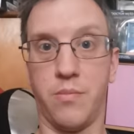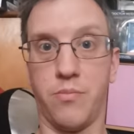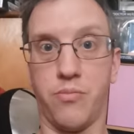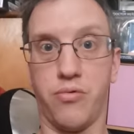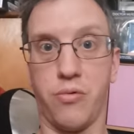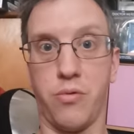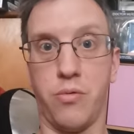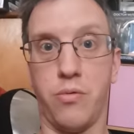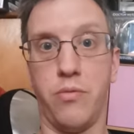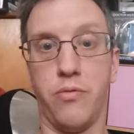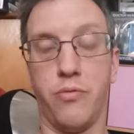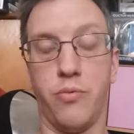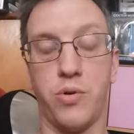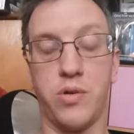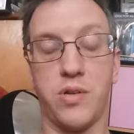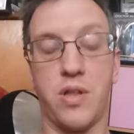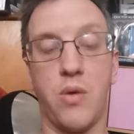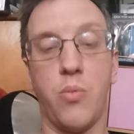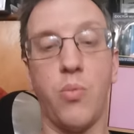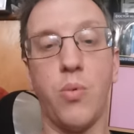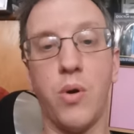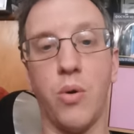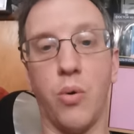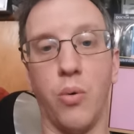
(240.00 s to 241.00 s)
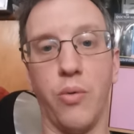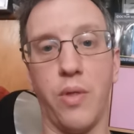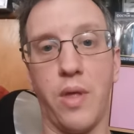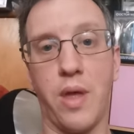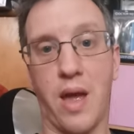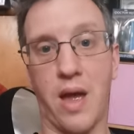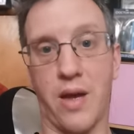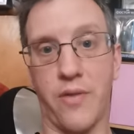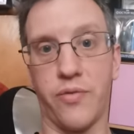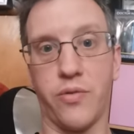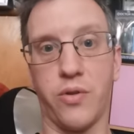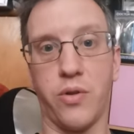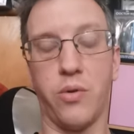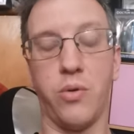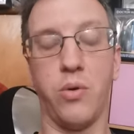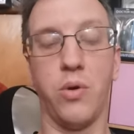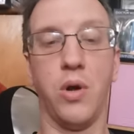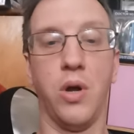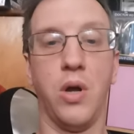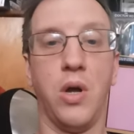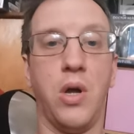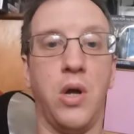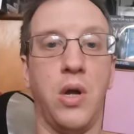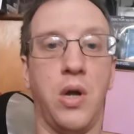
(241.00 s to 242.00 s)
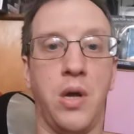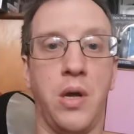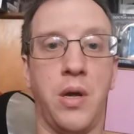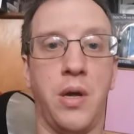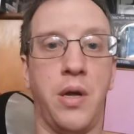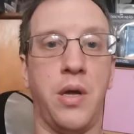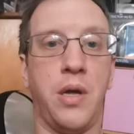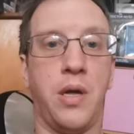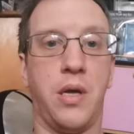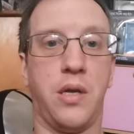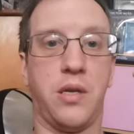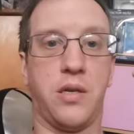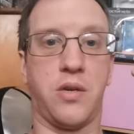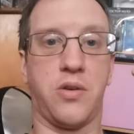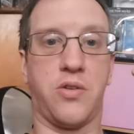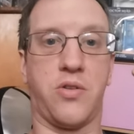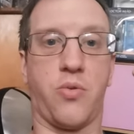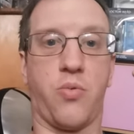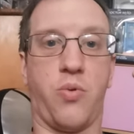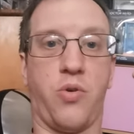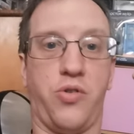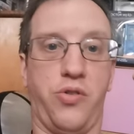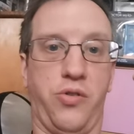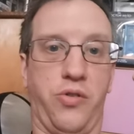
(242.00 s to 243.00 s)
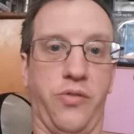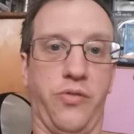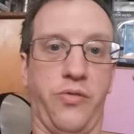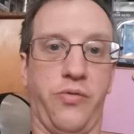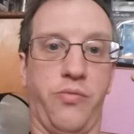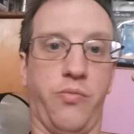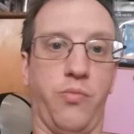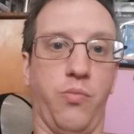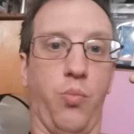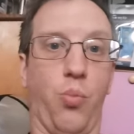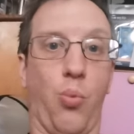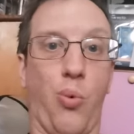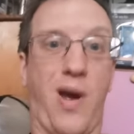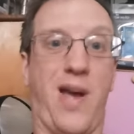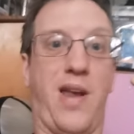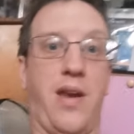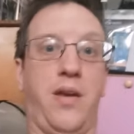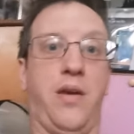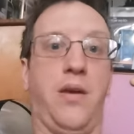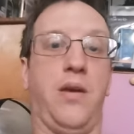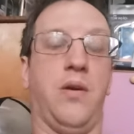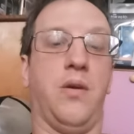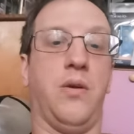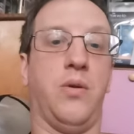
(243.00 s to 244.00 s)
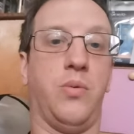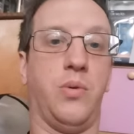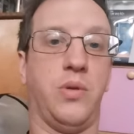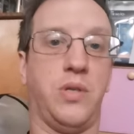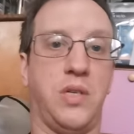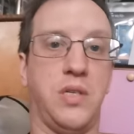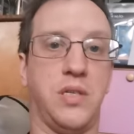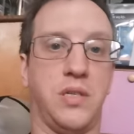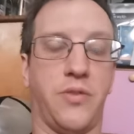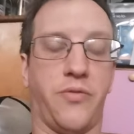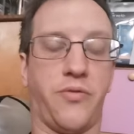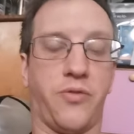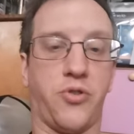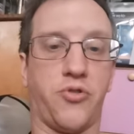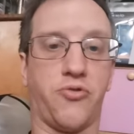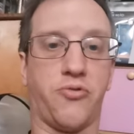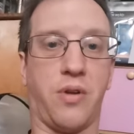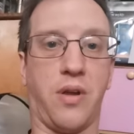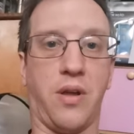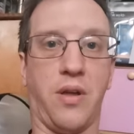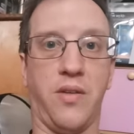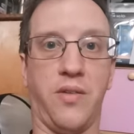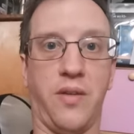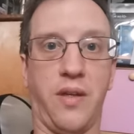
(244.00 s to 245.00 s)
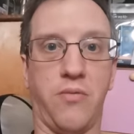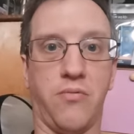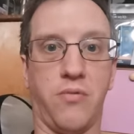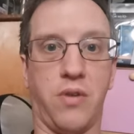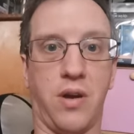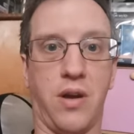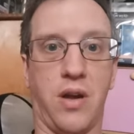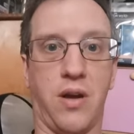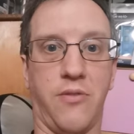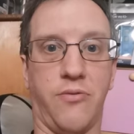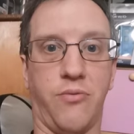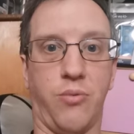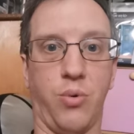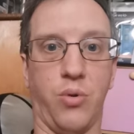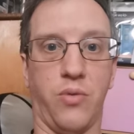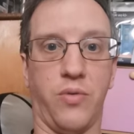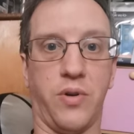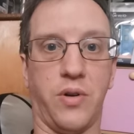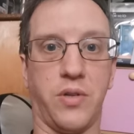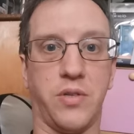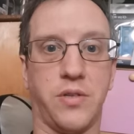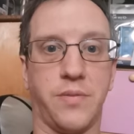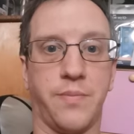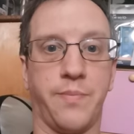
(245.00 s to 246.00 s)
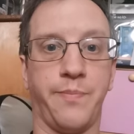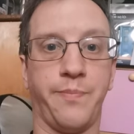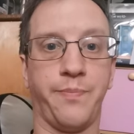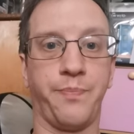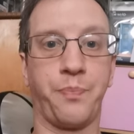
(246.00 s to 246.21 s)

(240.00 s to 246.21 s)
improve, which they will, they have to. It's just a question of when, which is the frustrating thing right now for all of us.